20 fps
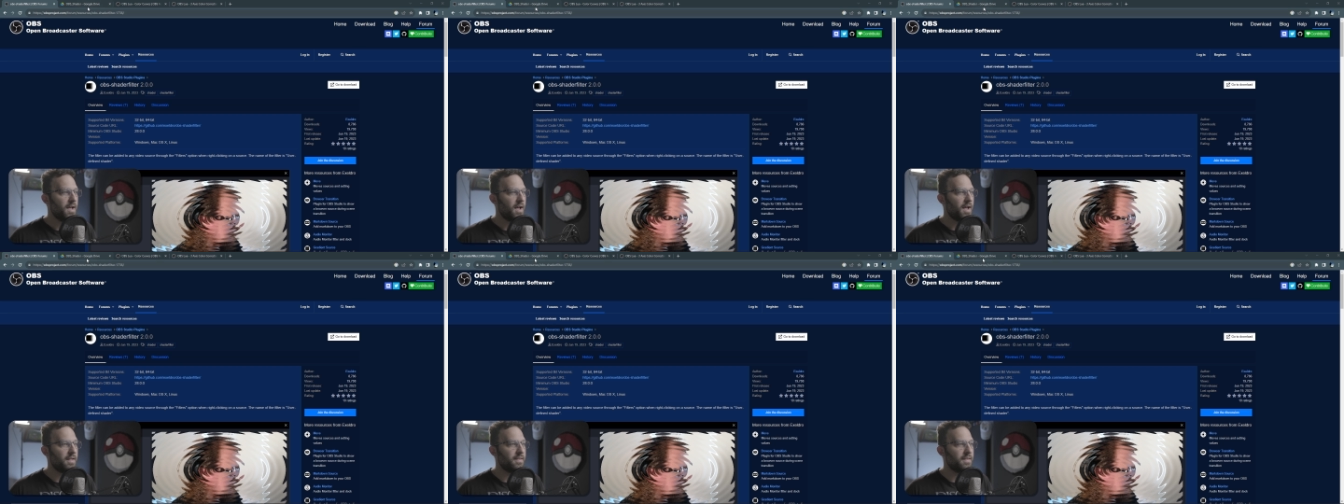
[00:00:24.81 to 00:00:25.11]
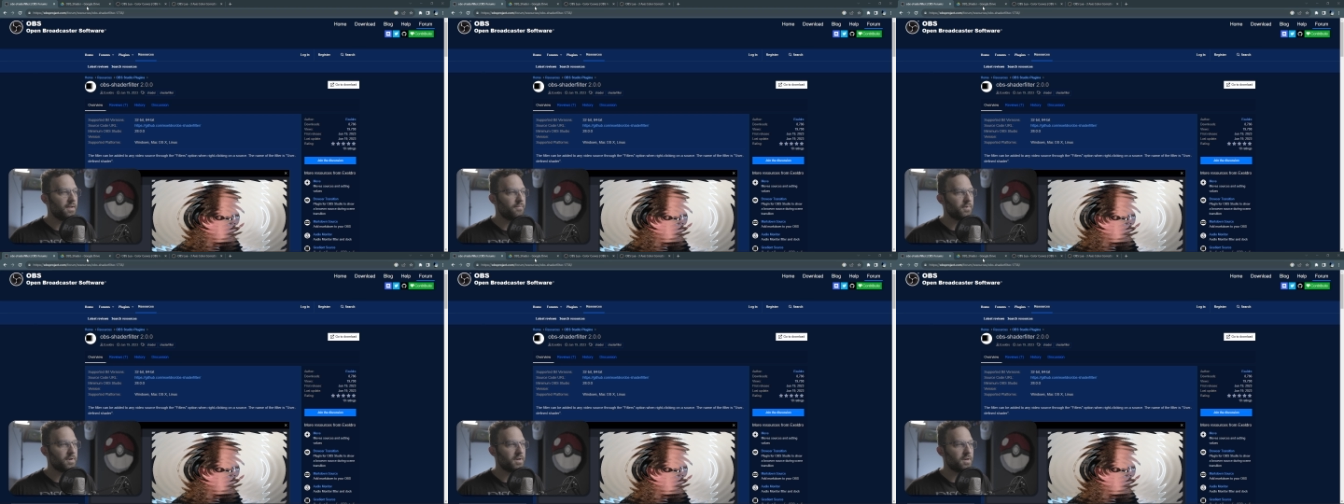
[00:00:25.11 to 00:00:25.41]

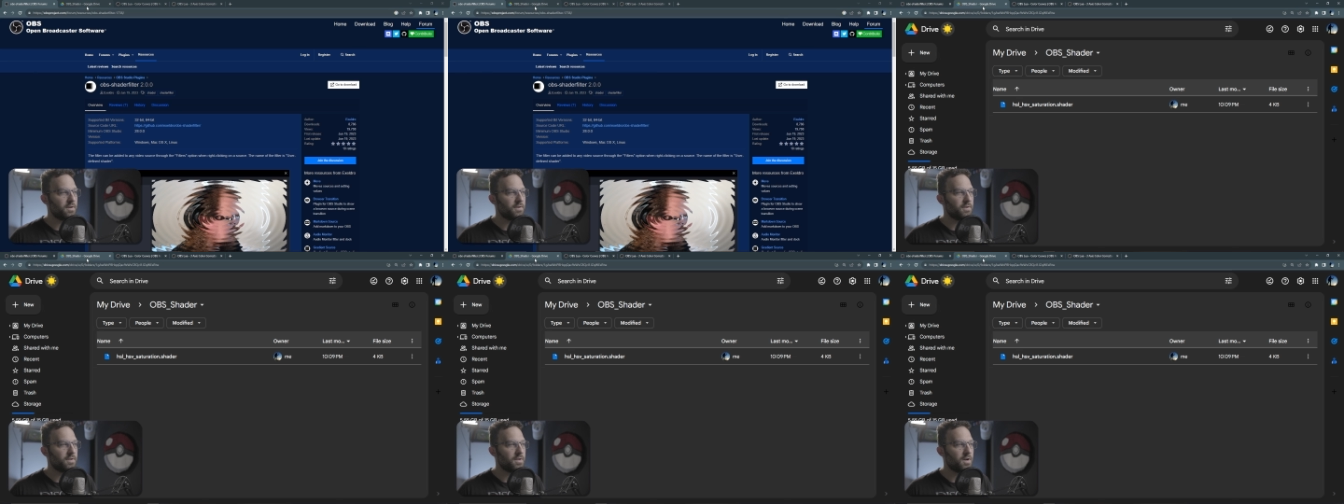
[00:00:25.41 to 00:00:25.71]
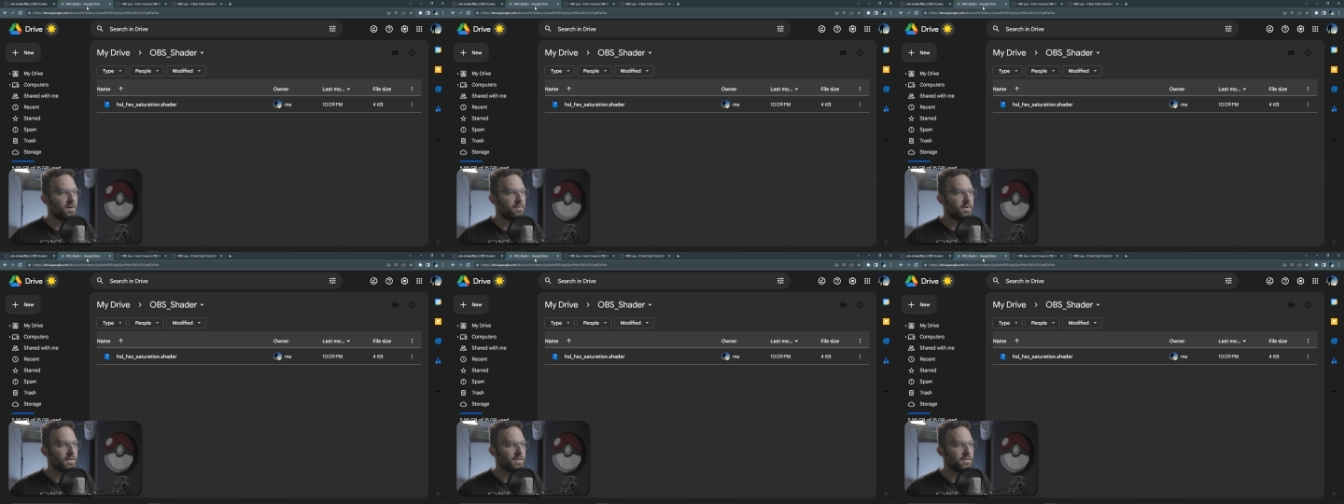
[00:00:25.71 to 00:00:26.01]
And then we're gonna
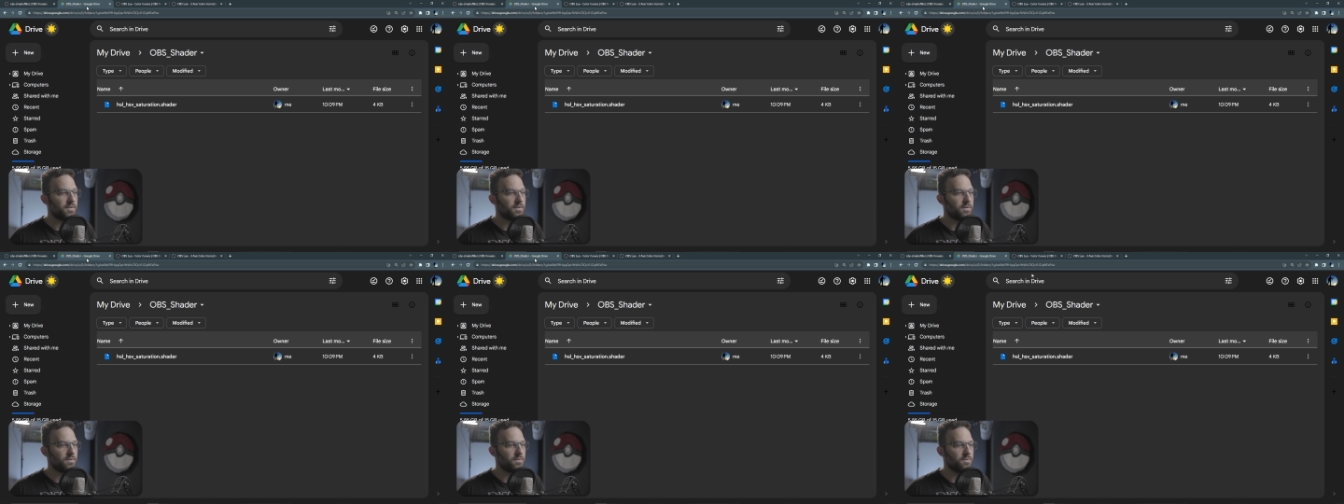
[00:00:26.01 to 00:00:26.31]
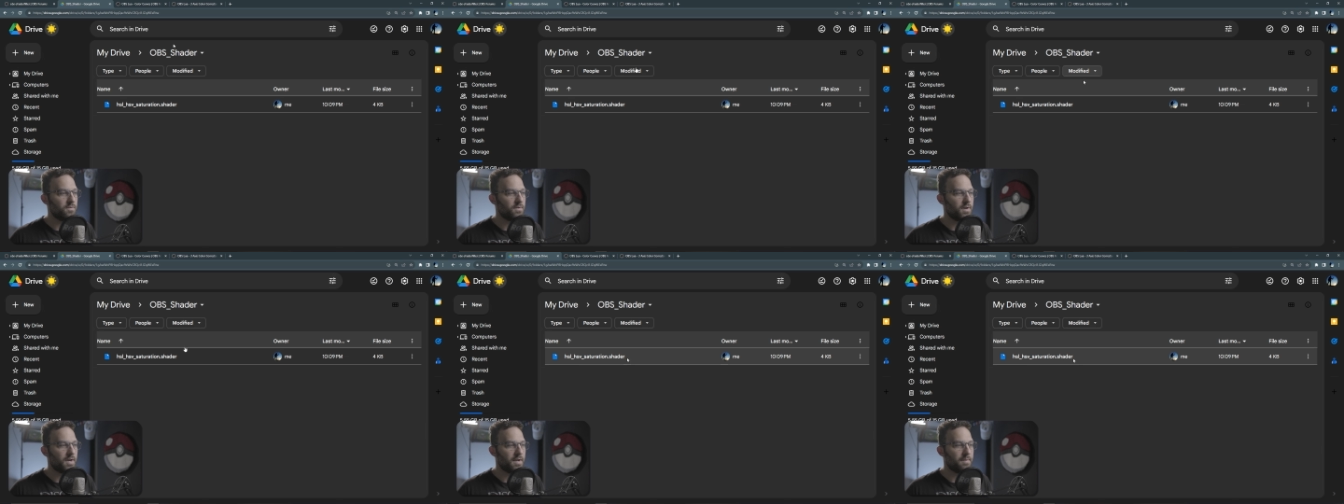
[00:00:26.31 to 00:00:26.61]
go
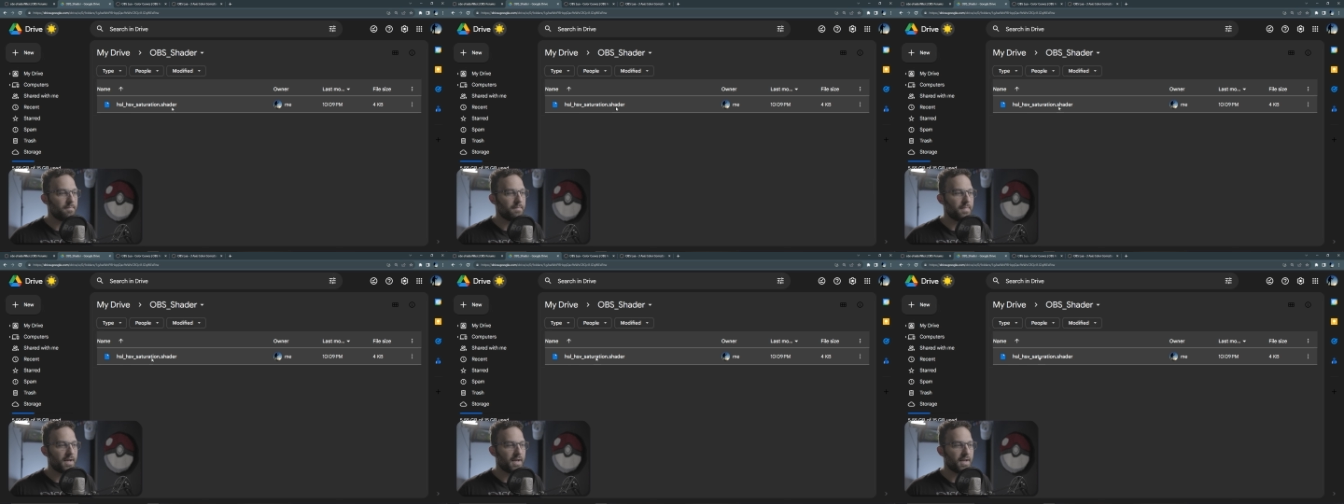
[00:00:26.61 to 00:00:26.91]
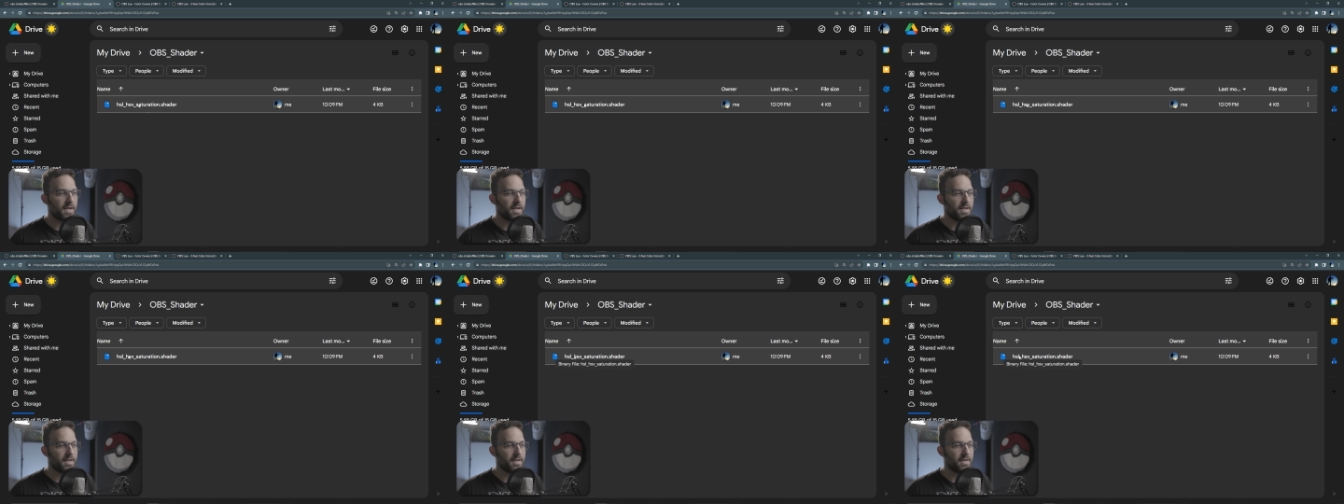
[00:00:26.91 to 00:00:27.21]
into
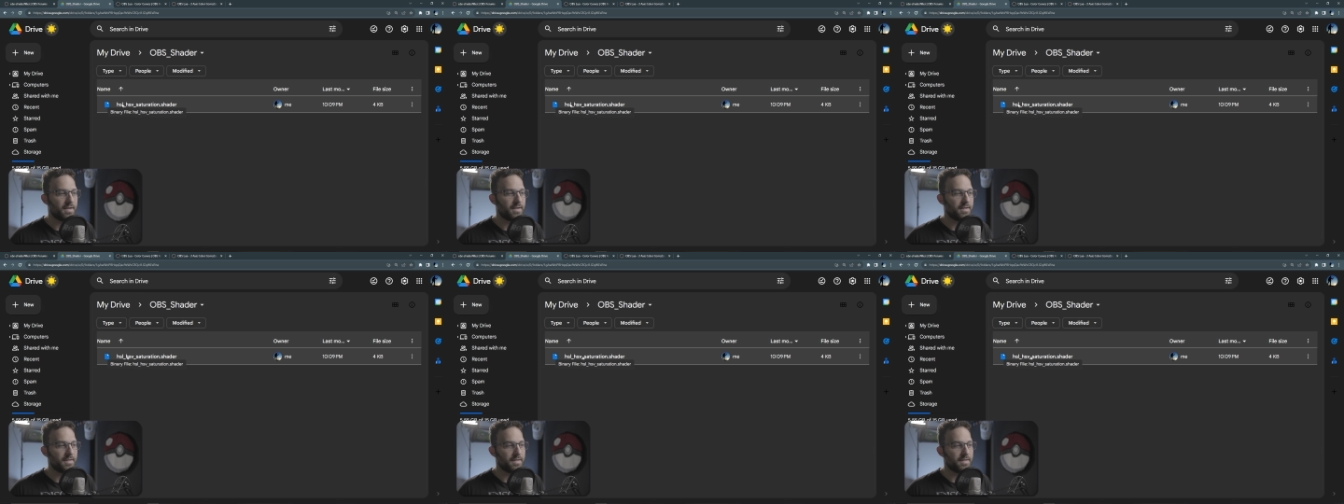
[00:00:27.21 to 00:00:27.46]
my